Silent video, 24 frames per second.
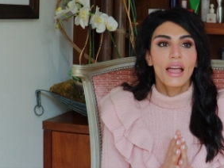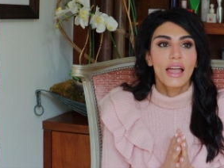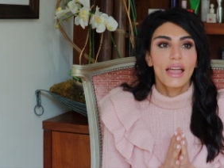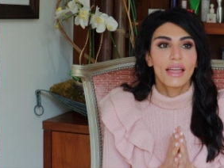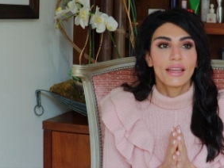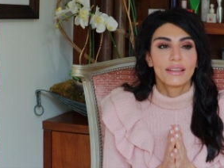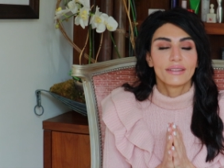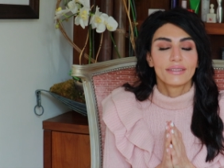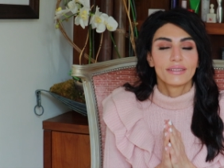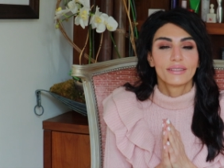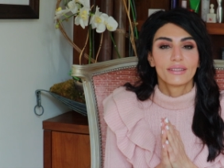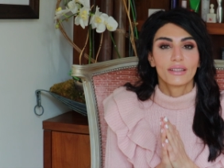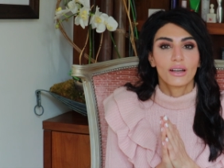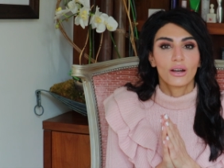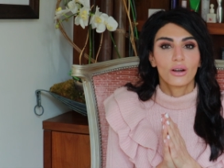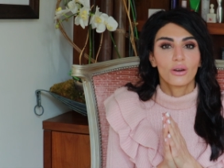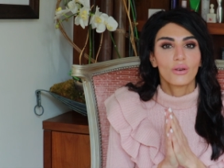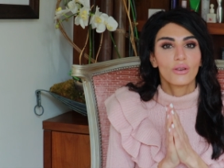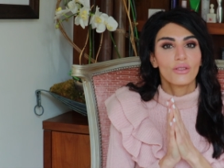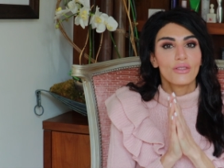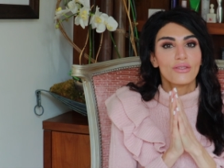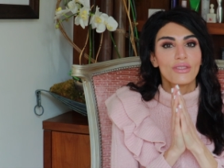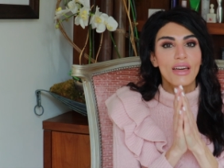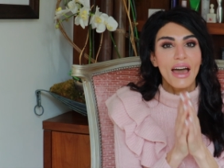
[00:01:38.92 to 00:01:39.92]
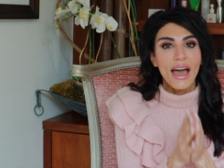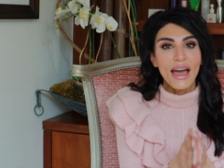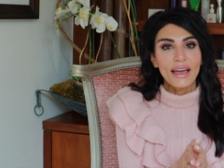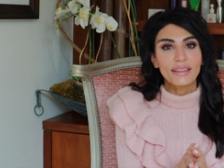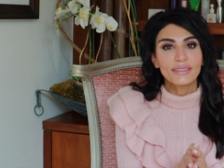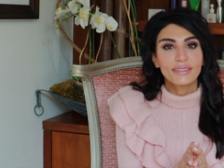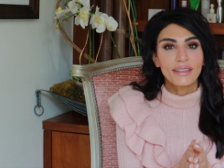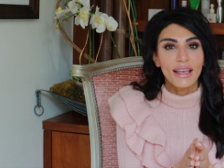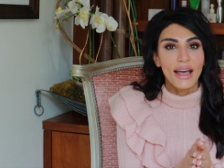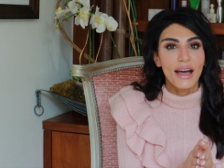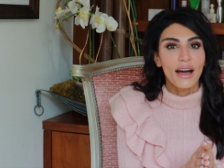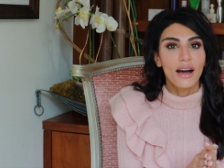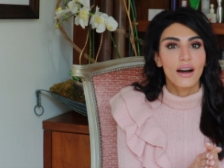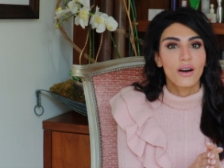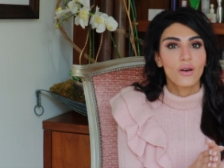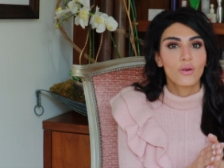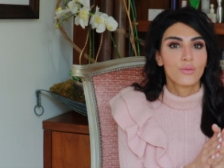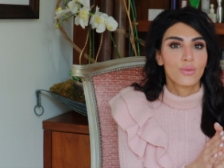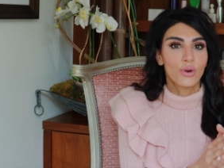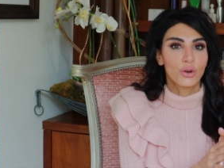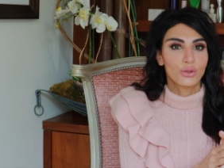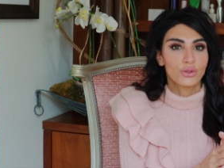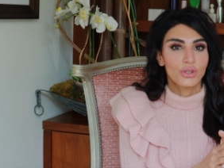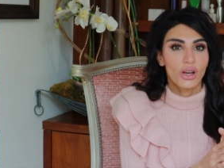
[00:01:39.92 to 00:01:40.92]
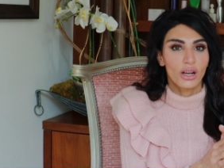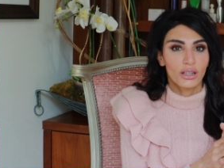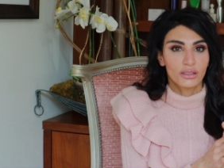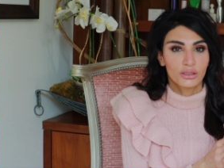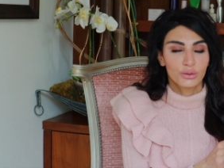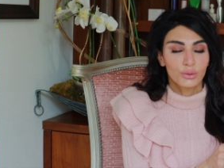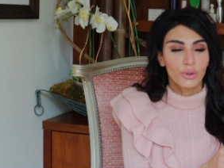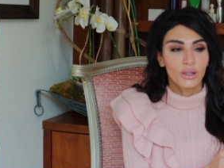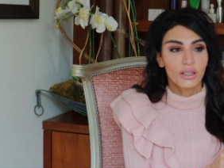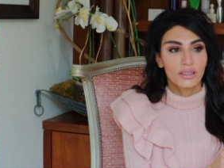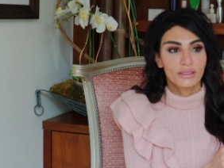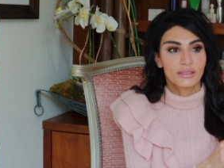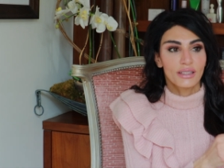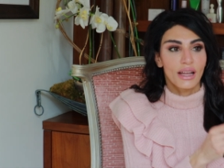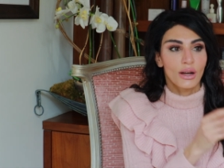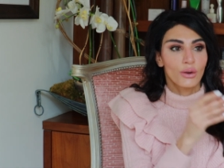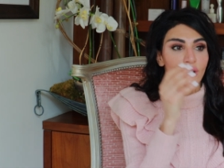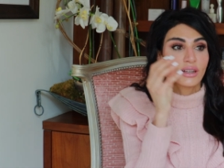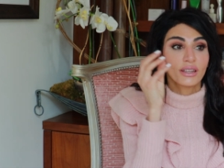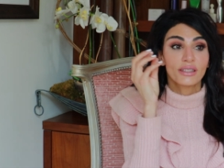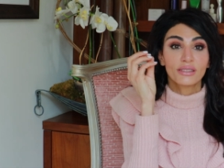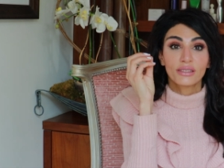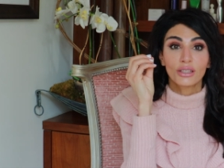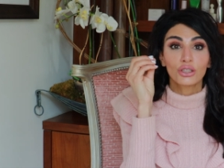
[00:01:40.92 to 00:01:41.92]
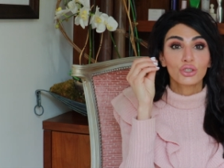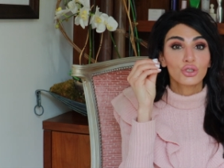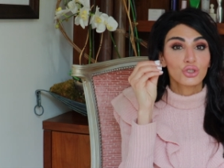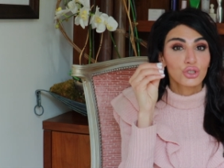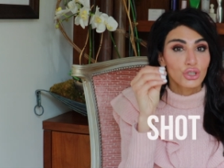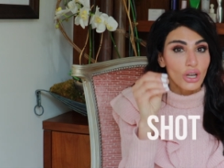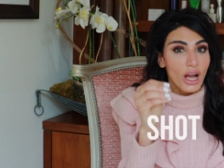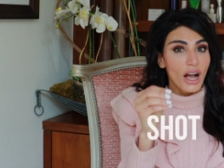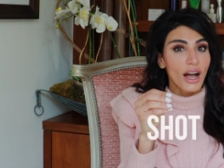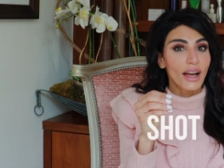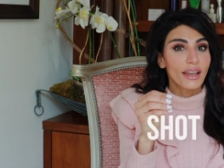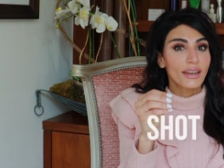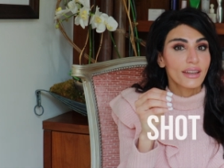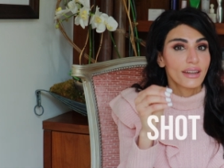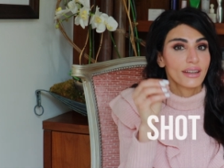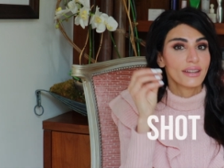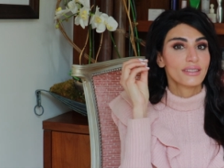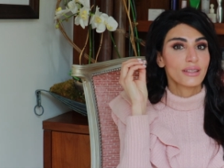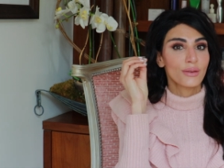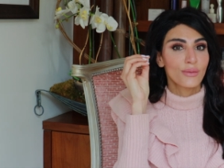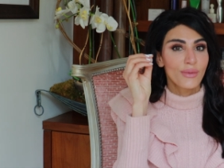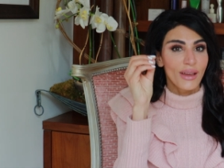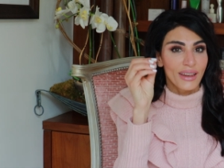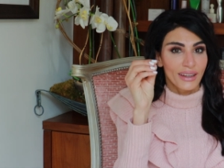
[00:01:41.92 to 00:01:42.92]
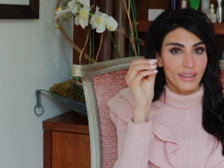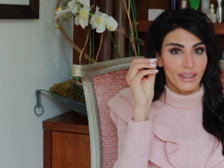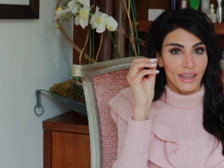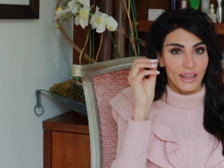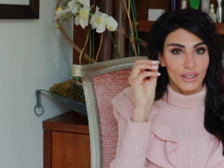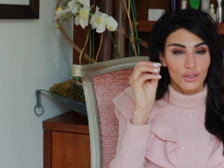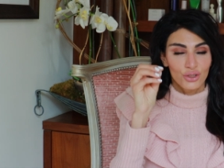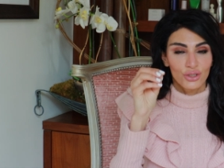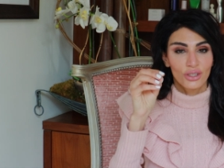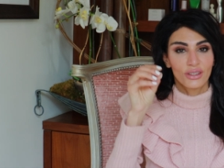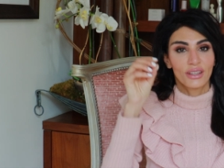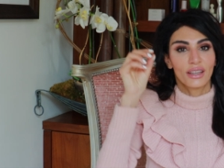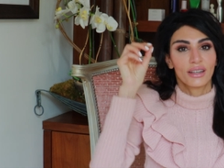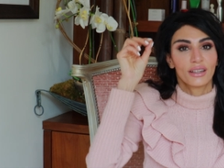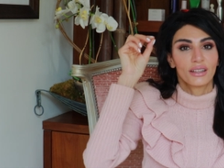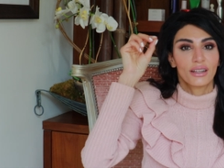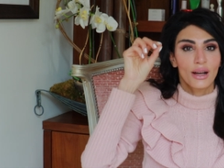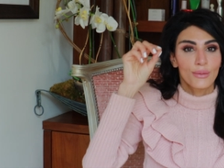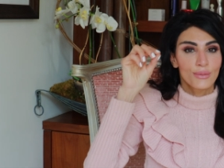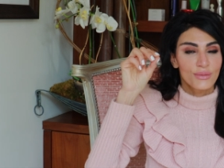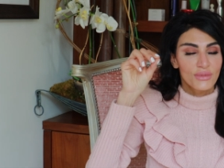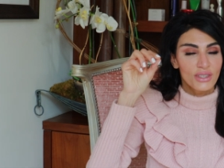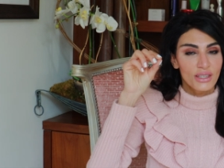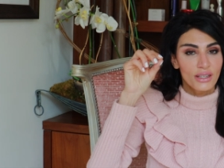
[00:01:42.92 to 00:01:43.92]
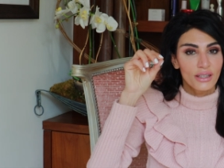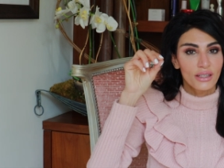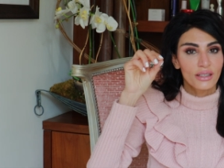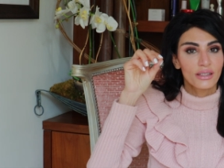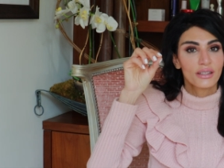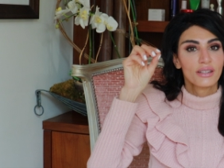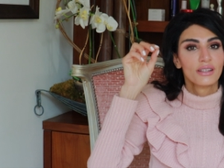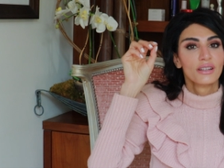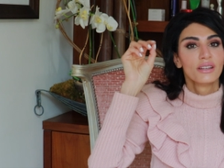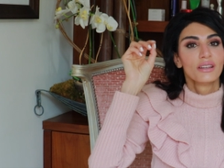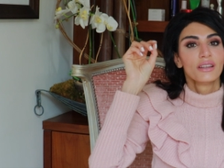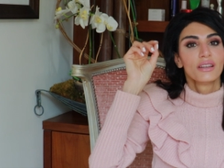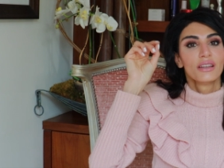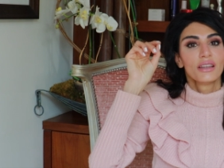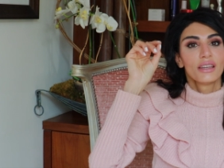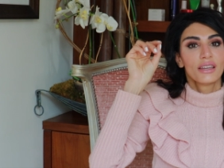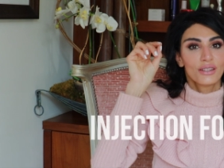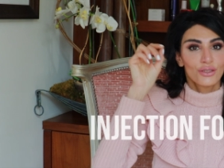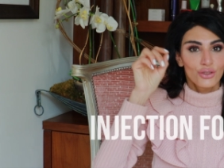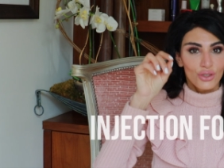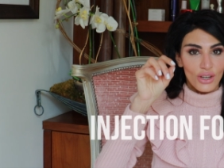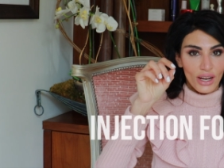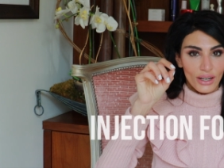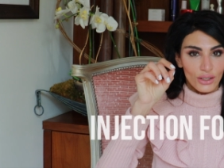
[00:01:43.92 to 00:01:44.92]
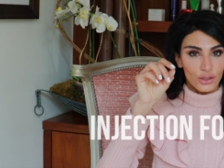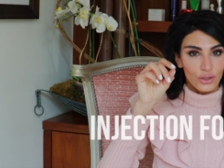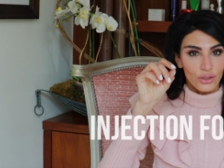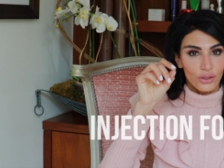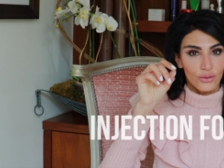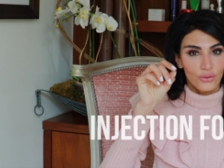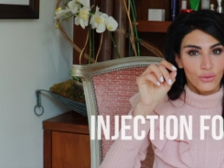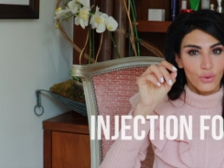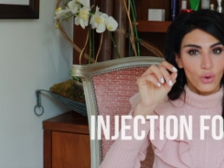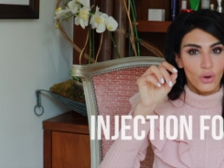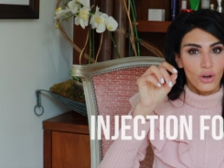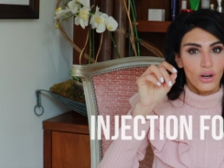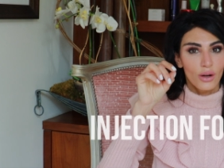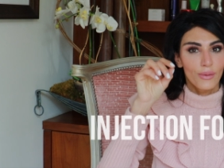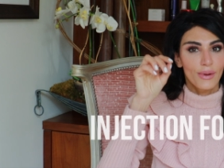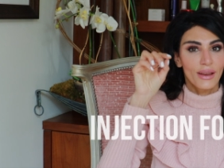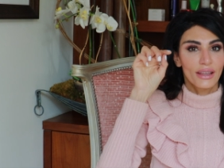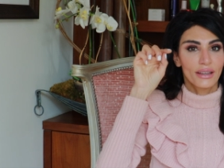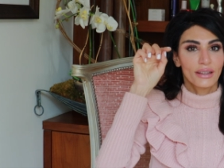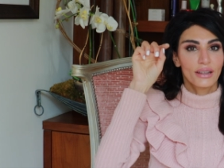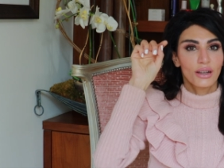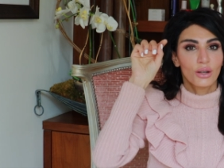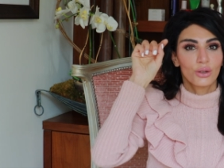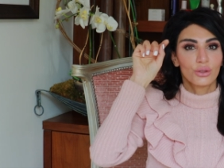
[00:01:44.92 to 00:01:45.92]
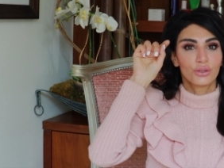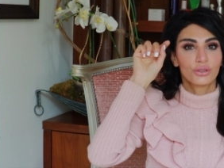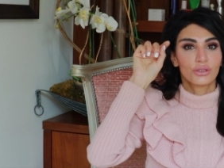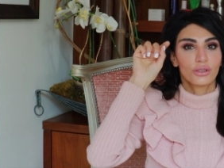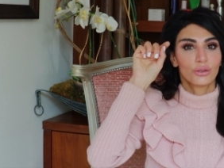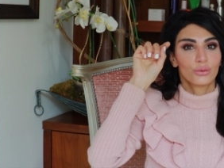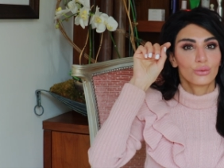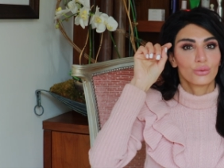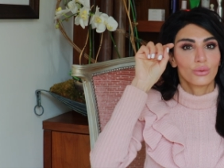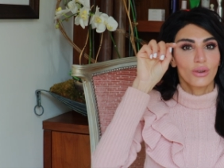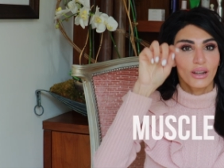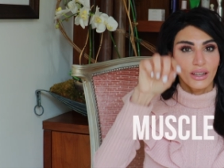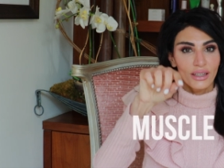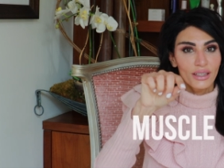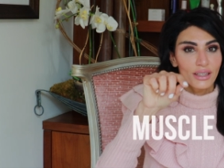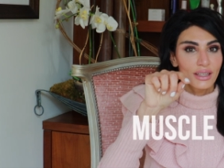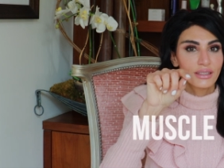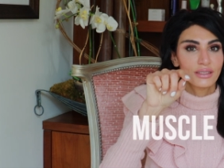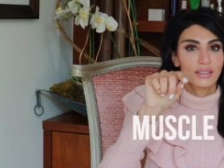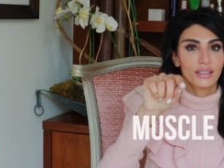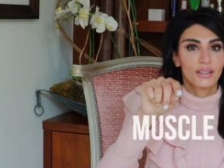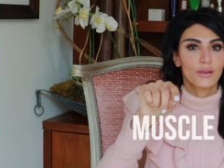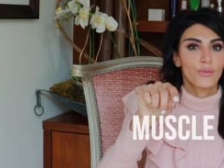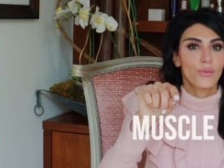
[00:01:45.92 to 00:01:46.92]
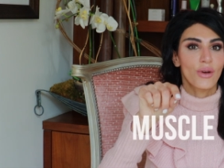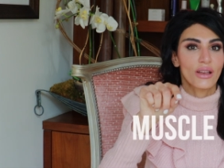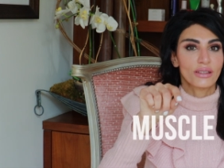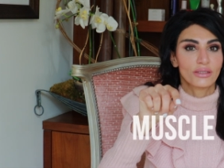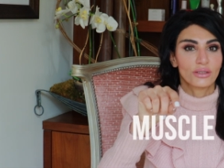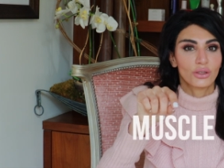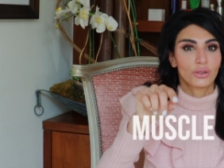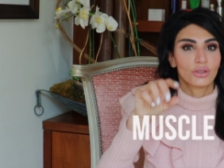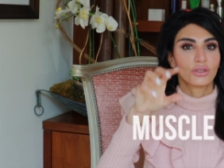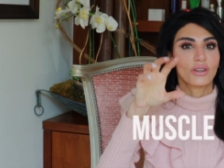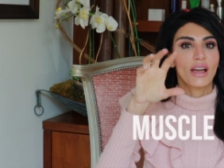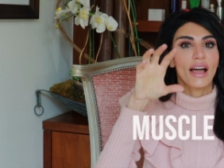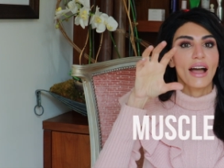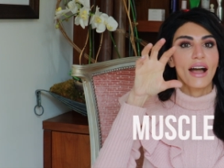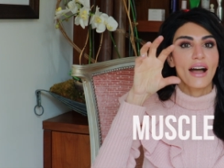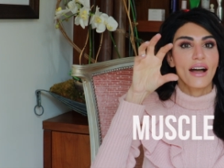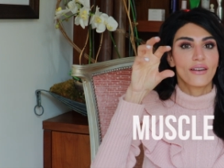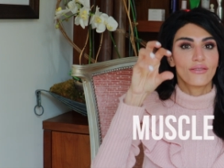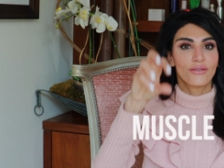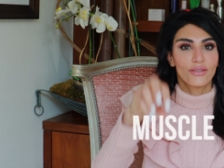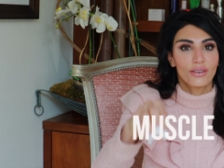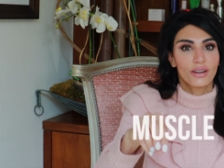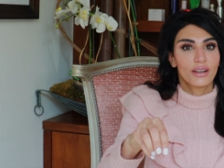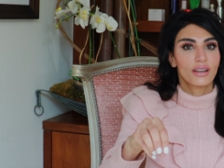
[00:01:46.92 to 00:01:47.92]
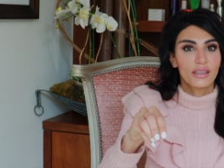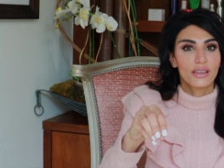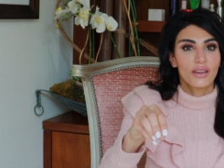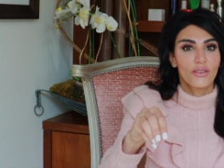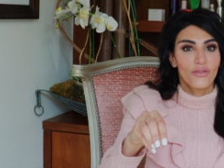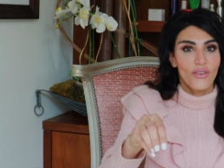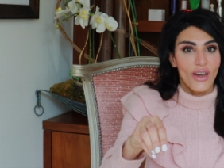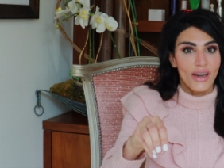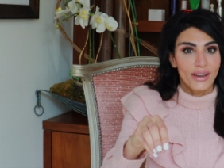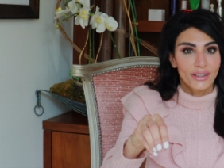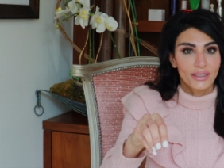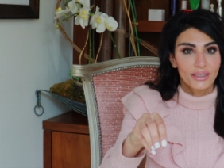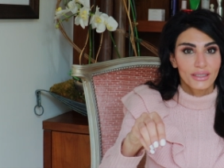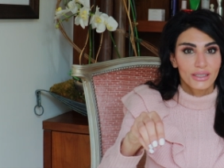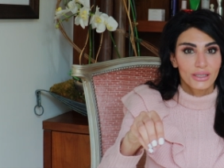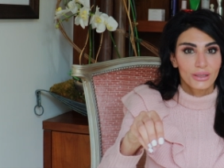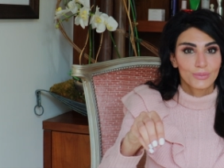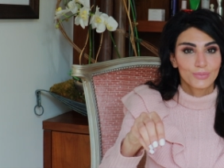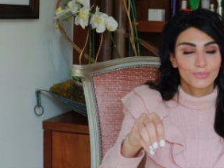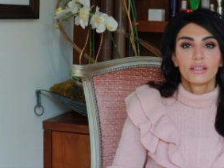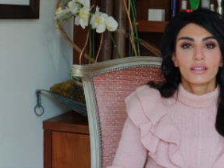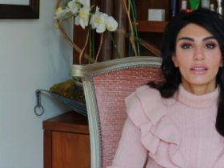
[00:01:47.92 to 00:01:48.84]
And so that's how Botox works. Now it is a shot, it is a medication that comes in a injection form and it goes right into the muscle to have the effect.